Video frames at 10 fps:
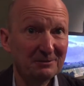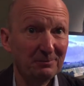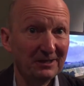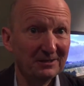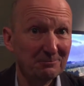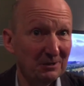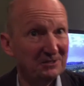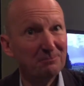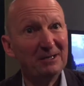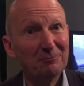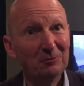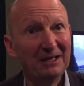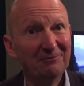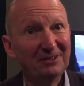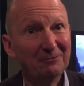because most people
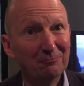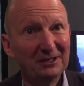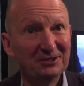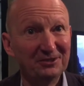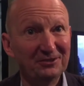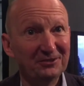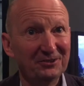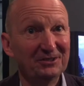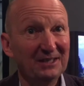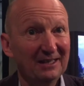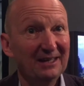have the impression that